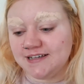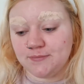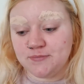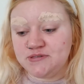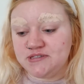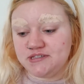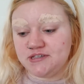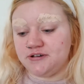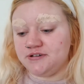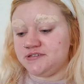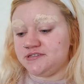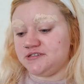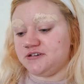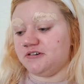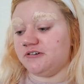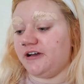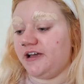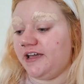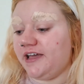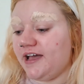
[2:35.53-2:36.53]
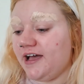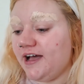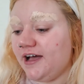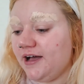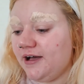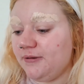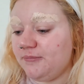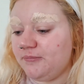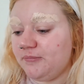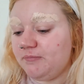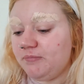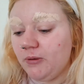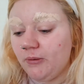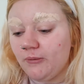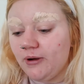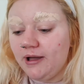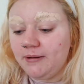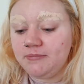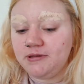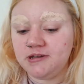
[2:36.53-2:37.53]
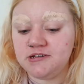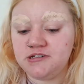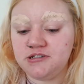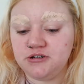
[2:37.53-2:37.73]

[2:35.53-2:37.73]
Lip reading: I'm so sorry. But what I'm gonna